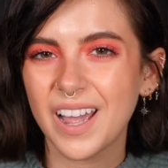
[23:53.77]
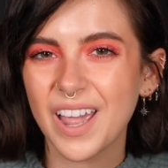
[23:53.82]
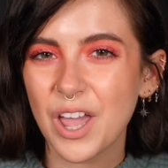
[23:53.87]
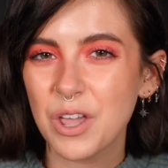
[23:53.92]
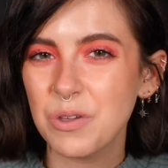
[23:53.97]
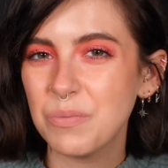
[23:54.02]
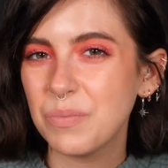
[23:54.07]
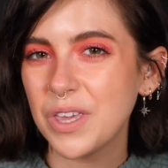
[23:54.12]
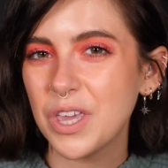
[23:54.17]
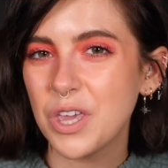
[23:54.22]
I
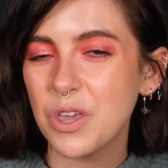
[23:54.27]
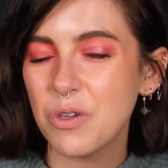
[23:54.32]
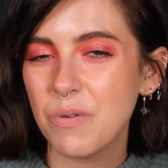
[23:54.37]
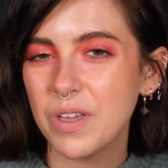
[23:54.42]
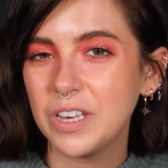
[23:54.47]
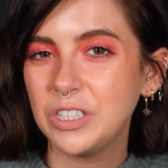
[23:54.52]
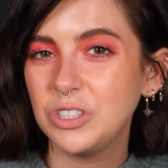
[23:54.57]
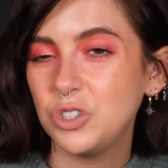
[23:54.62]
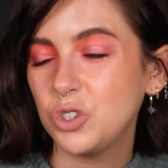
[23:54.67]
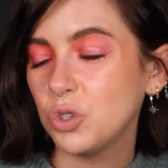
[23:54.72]
hope you
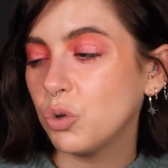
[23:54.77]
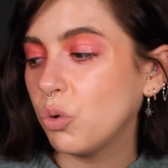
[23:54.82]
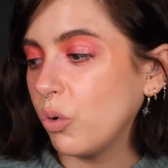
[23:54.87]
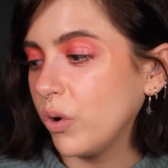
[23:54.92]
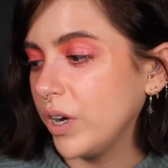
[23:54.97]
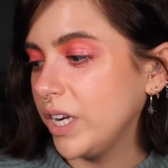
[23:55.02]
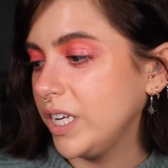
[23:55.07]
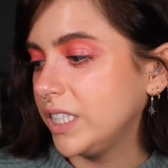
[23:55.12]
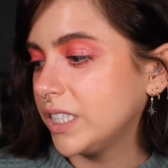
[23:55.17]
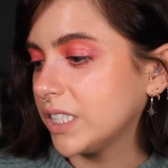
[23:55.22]

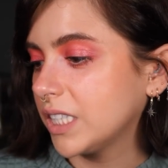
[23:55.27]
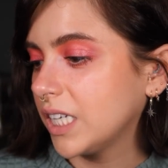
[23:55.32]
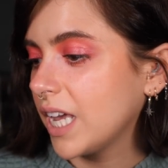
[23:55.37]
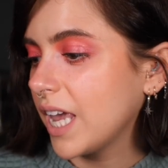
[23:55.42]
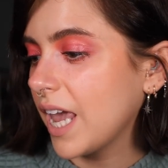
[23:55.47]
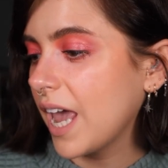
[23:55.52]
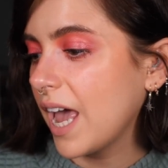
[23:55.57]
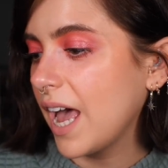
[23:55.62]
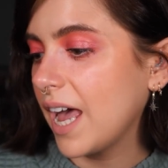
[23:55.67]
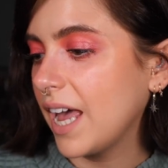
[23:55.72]
enjoyed
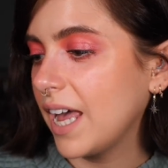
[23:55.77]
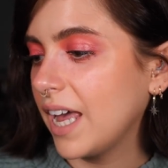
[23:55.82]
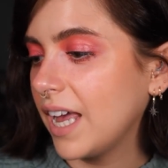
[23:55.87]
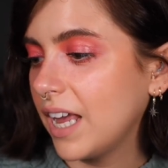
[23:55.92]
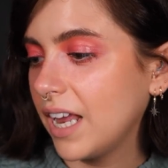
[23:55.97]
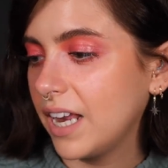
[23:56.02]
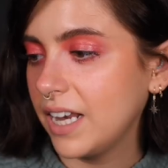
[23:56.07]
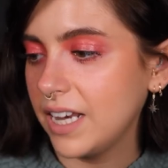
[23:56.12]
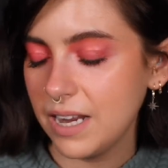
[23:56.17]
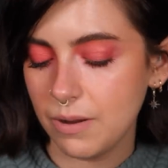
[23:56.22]

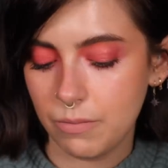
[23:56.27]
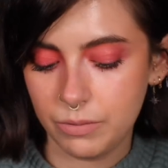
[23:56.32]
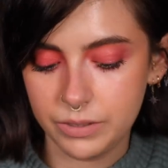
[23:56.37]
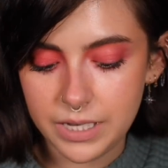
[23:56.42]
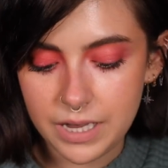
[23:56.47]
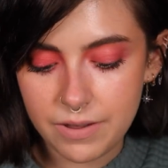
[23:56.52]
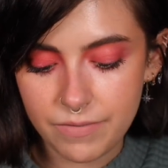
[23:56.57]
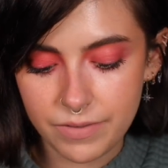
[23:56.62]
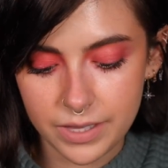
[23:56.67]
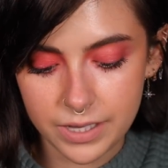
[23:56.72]
and it
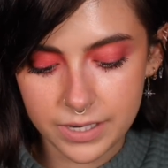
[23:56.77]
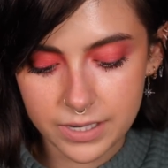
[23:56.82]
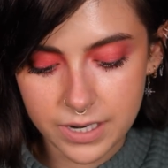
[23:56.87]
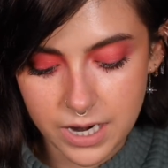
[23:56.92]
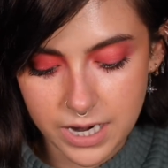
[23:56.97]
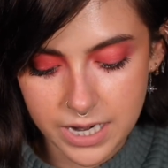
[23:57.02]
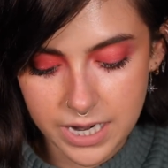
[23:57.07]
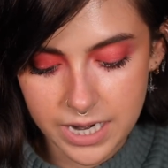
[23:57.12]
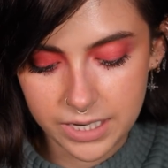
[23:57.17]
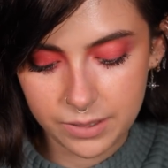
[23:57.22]
was even the
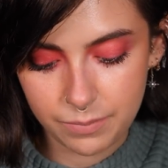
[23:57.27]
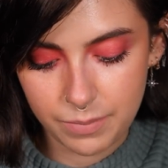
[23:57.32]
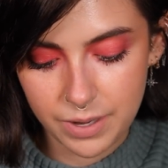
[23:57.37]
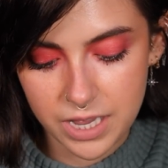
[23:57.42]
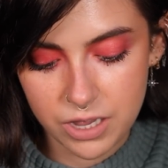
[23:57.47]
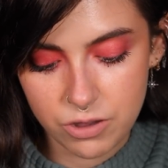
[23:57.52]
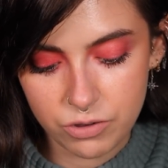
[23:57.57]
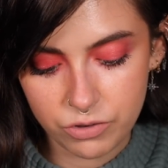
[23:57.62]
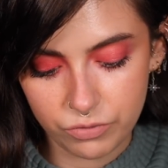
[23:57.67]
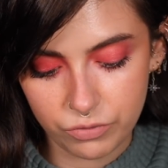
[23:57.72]
tiniest
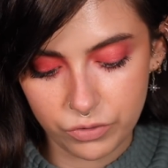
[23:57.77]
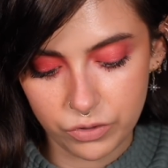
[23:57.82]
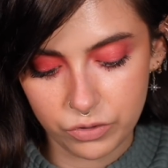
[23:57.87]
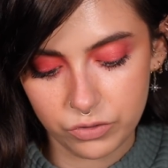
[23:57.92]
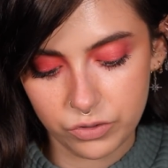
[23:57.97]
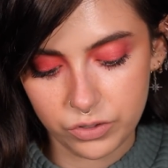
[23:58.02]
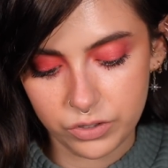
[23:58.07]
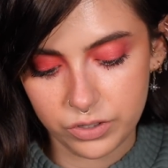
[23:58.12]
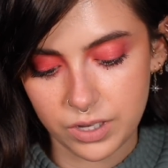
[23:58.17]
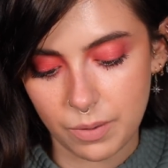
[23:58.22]
bit
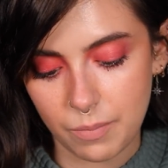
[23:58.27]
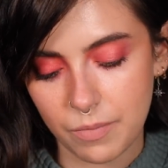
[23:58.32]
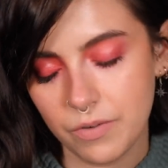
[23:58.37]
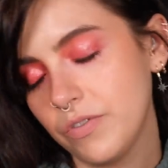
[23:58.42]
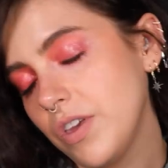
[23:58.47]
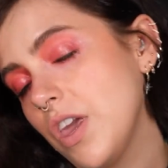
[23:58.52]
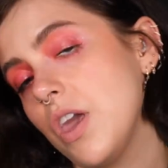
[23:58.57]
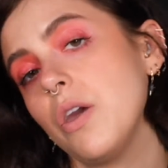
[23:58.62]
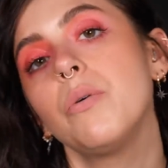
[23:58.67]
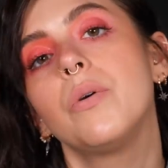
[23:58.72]
useful to some
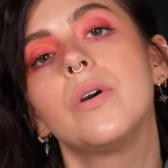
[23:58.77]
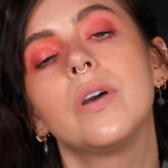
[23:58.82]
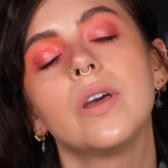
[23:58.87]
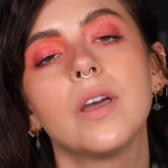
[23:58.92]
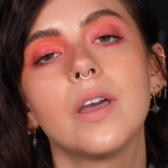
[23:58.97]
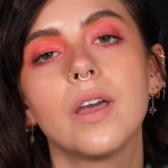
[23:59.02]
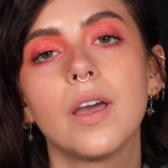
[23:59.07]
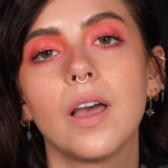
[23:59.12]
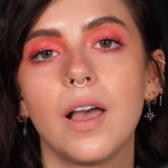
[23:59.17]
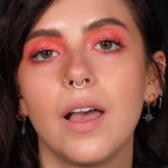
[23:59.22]
of you.
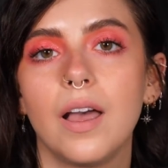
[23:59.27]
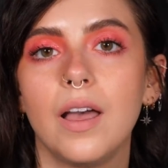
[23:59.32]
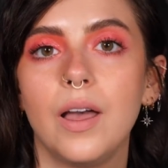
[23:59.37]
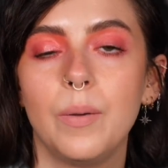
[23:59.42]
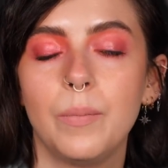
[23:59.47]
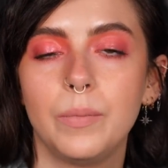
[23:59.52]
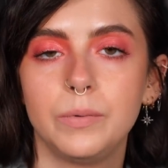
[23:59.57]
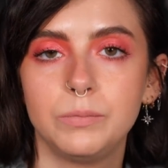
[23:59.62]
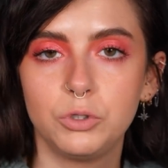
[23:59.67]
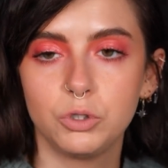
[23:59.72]

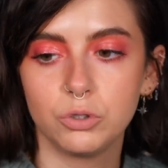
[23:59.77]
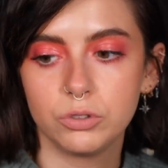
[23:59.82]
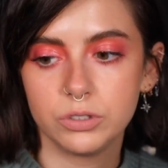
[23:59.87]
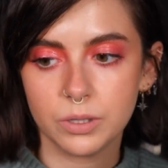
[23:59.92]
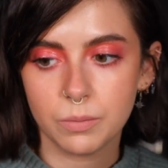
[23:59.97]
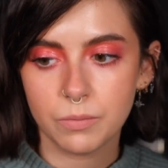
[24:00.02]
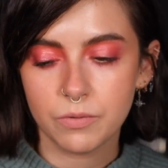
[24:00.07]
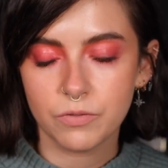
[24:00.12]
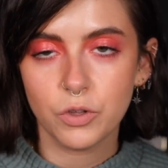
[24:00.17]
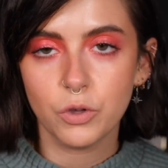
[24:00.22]
Um, I'm sure
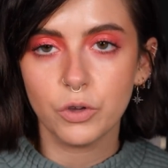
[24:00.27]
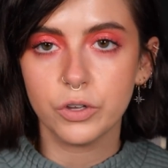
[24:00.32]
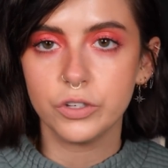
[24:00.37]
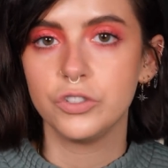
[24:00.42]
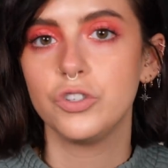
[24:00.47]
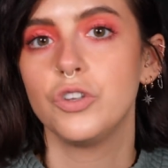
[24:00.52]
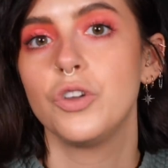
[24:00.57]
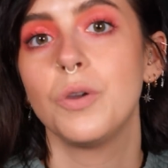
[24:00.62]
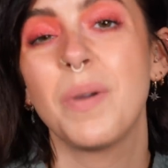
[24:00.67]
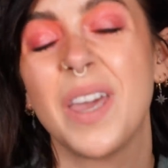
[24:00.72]
some of you can
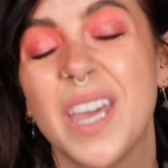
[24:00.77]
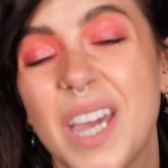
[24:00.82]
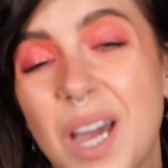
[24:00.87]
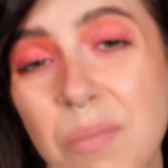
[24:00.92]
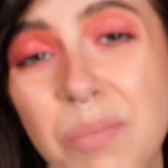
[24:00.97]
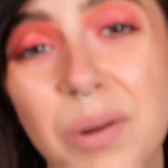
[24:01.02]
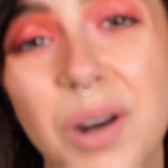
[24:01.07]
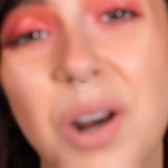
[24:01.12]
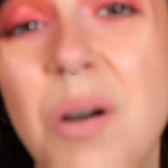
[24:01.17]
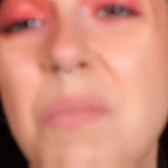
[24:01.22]
do
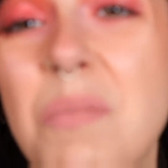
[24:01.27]
makeup a